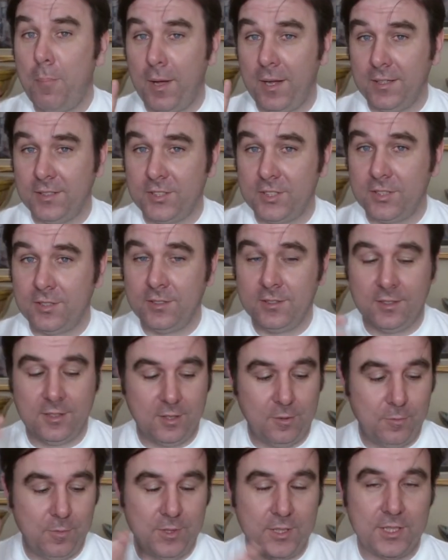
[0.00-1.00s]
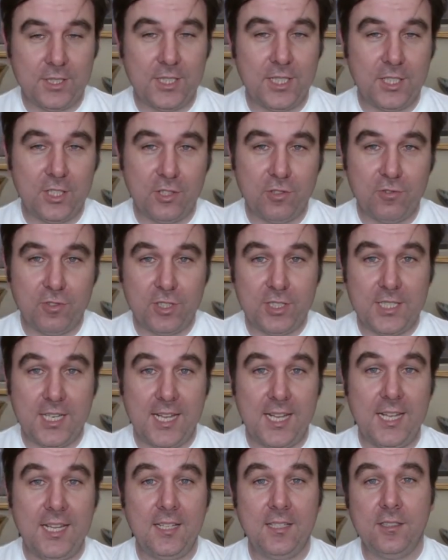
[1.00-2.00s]
But with the six hundred
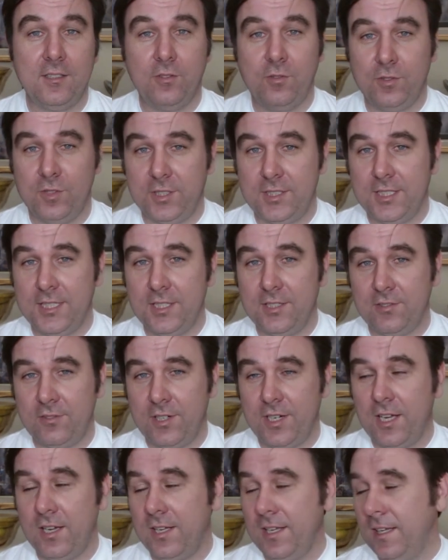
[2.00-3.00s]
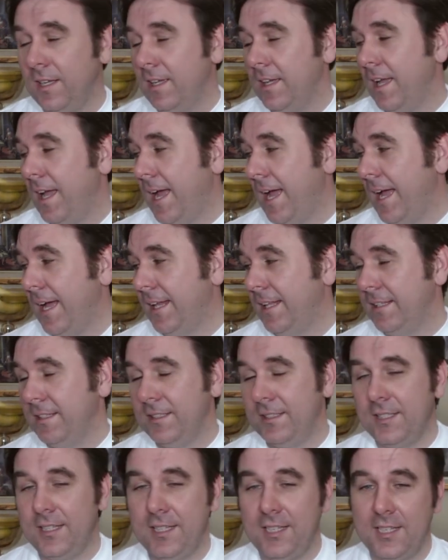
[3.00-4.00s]
D or the T three i,
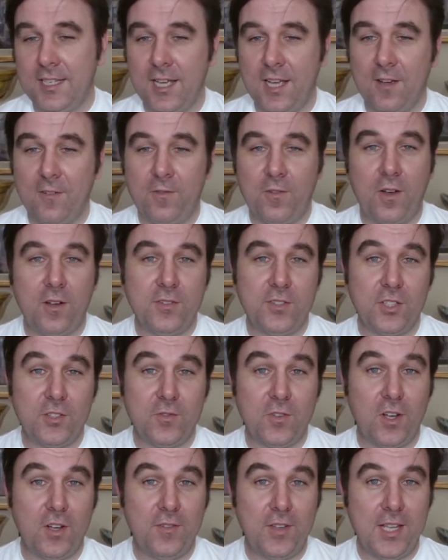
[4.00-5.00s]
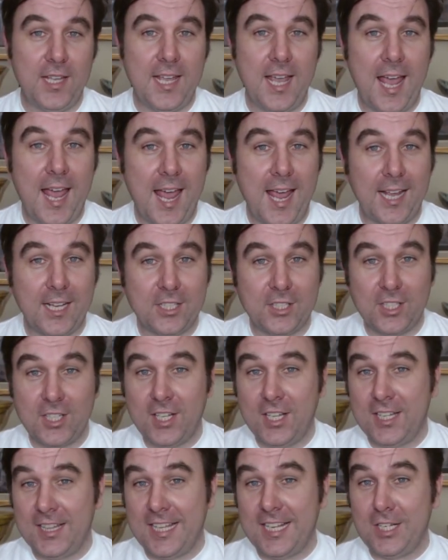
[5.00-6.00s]
and the uh, five six five E X,
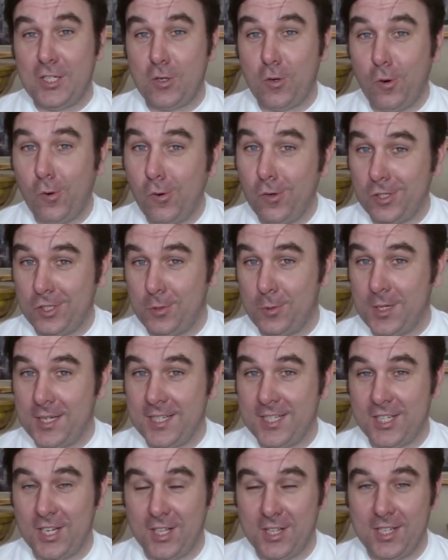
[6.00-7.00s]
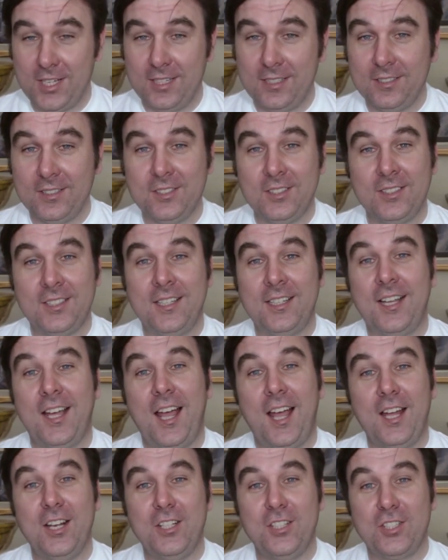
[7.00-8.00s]
they talk to each other,
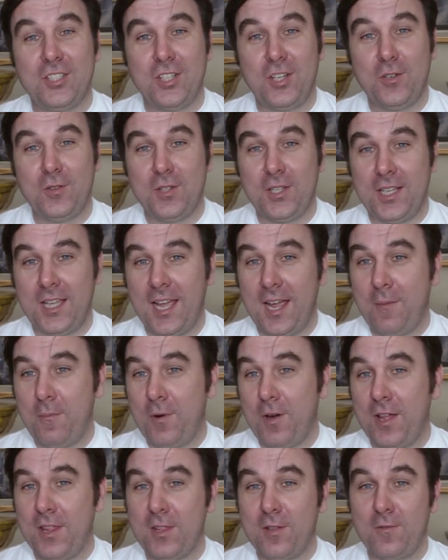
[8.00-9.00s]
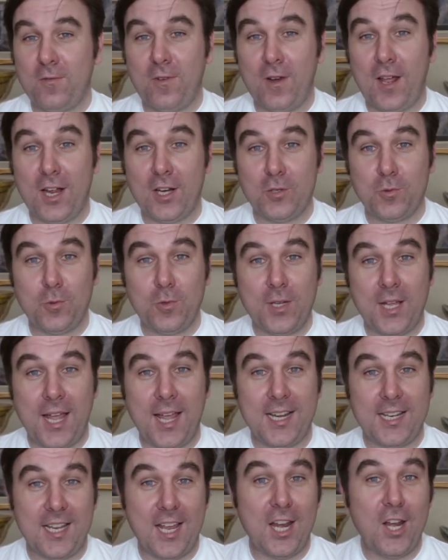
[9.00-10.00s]
and so the camera and the flash will
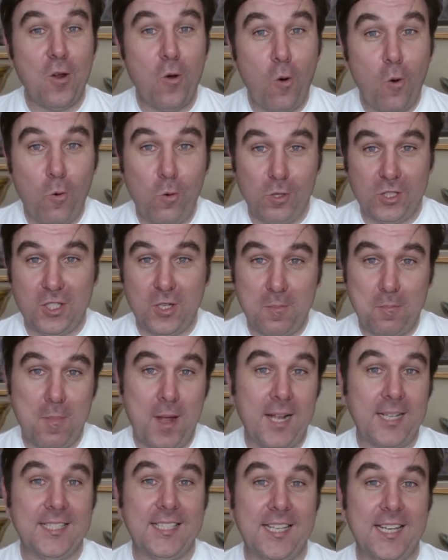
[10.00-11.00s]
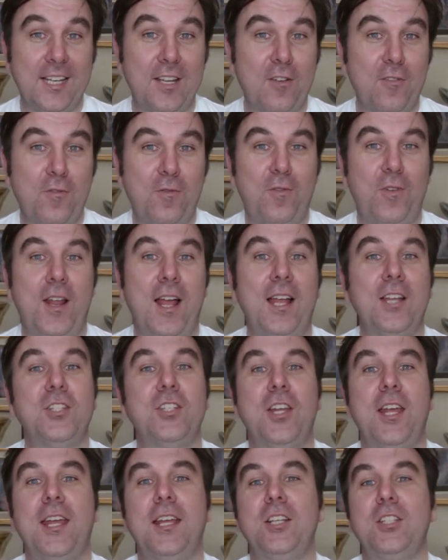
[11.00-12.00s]
get an automatic
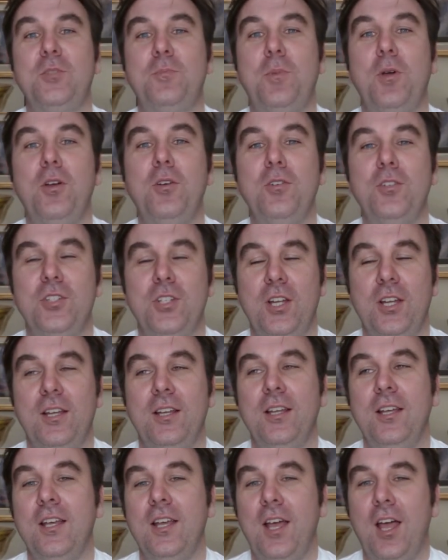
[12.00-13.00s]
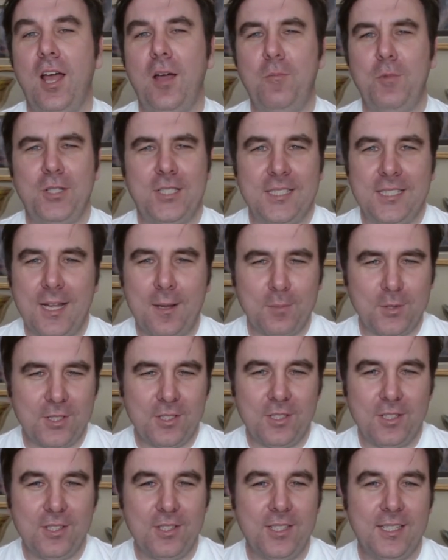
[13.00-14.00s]
flash exposure, um, which is
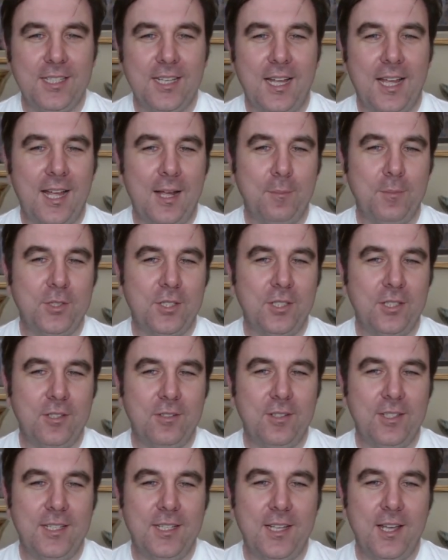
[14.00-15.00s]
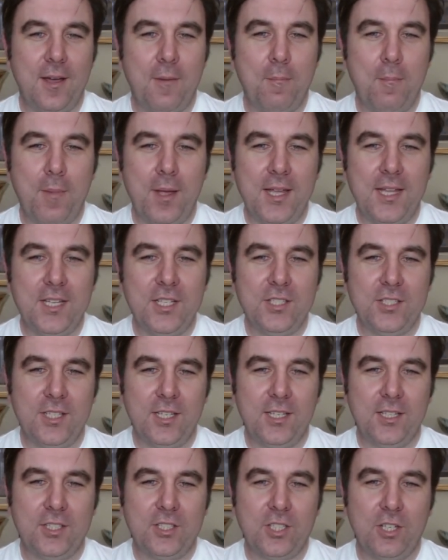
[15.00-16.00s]
absolutely, absolutely
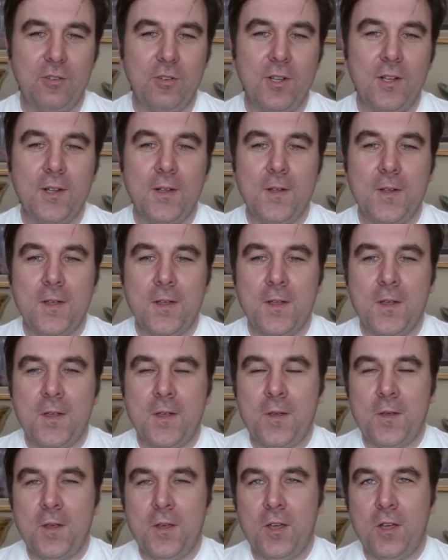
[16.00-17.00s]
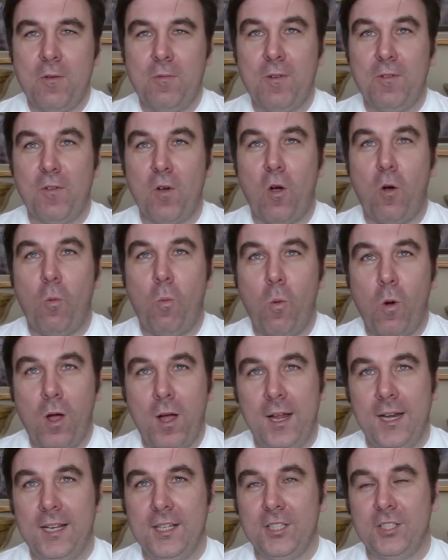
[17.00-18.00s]
amazing. So we've got a
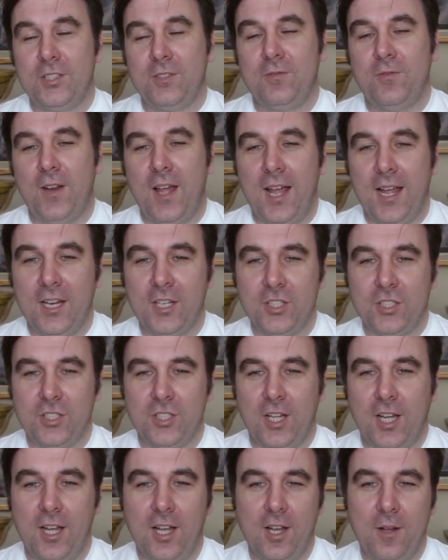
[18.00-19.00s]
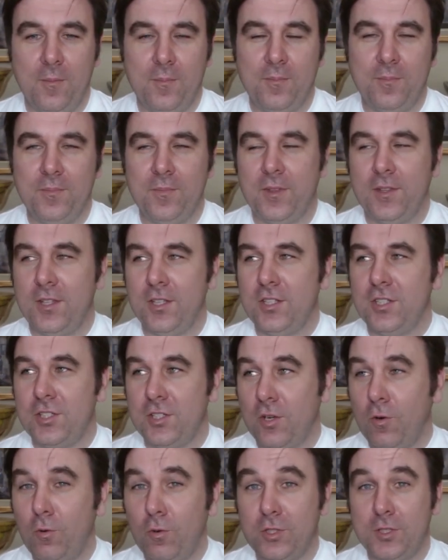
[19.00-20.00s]
wireless flash um,
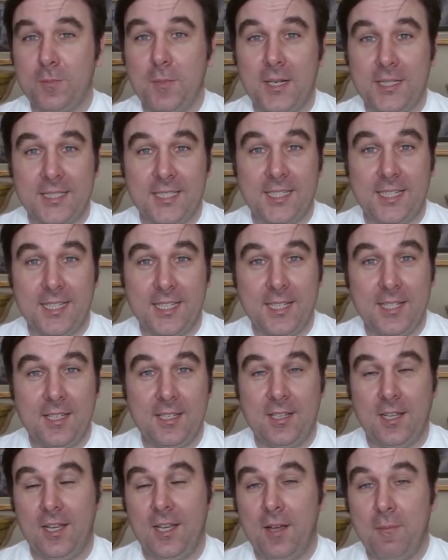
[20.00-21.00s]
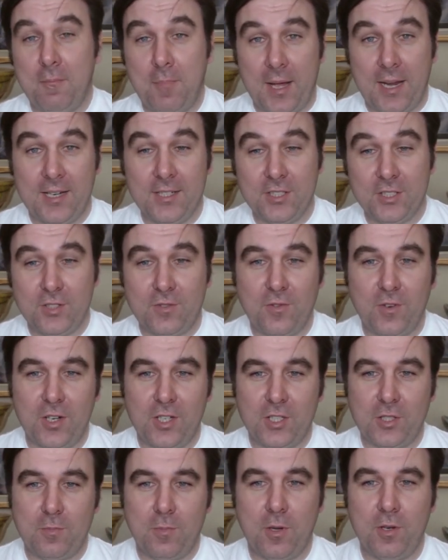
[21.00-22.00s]
that's automatically uh, balanced for
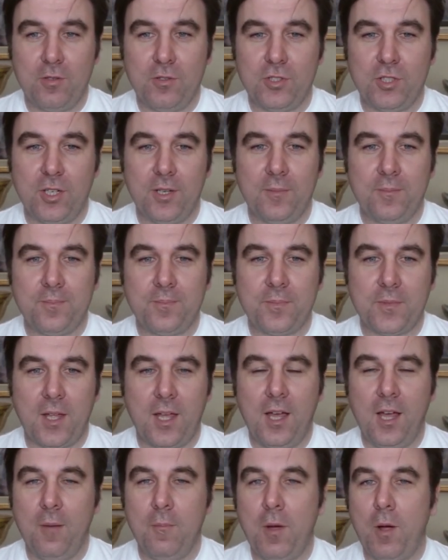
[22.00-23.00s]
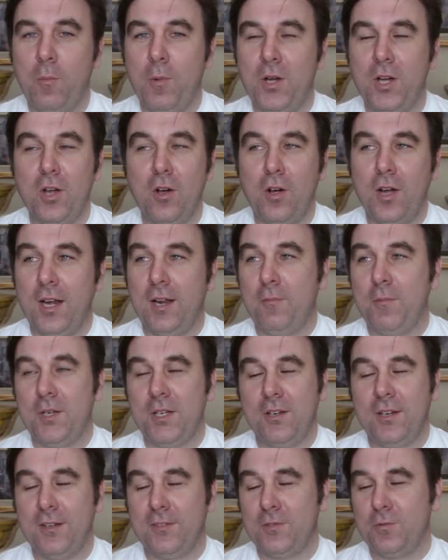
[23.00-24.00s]
exposure. Um, and we're not gonna, we
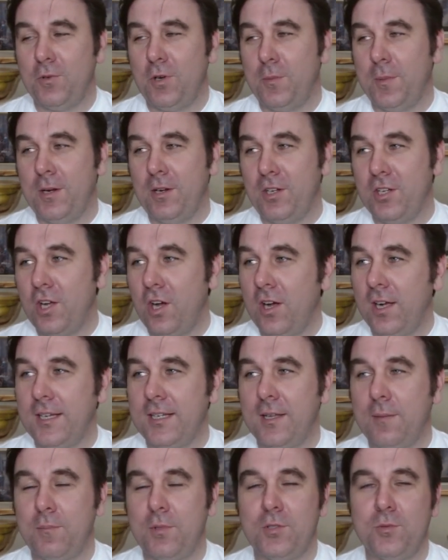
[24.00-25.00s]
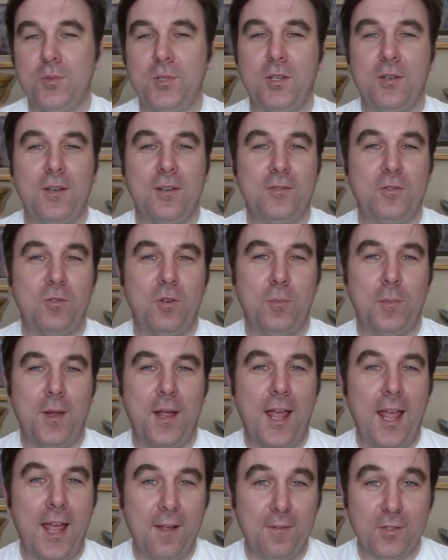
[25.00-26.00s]
don't have to worry about guide numbers, we don't have to worry
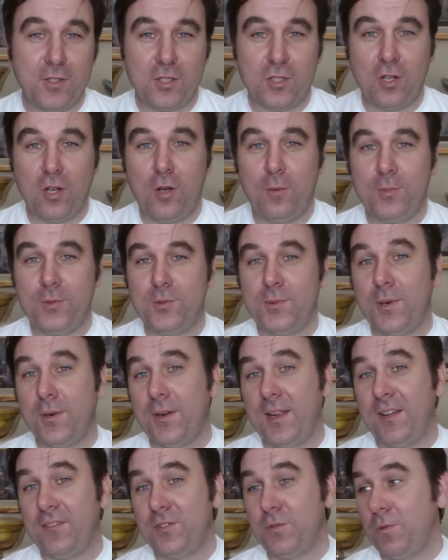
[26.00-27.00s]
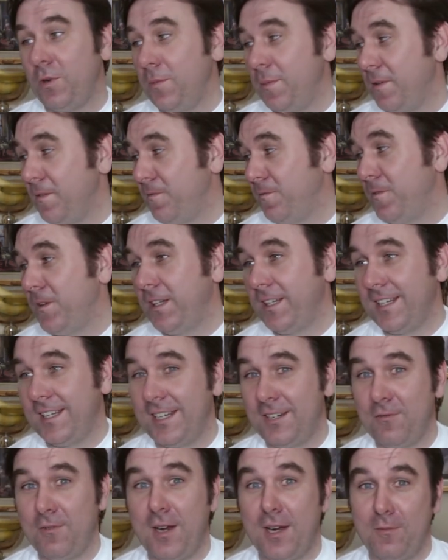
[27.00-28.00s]
about f-stops, we don't have to worry about
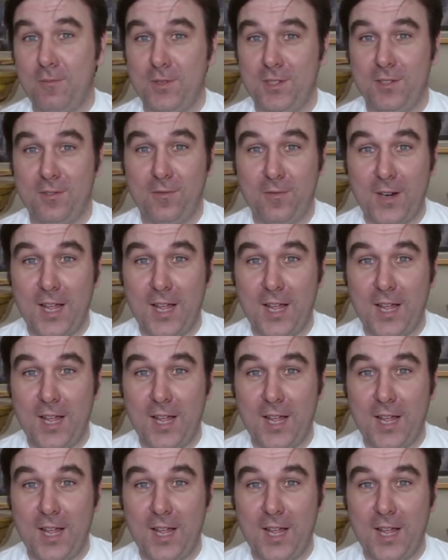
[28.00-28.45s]
fiddling around with the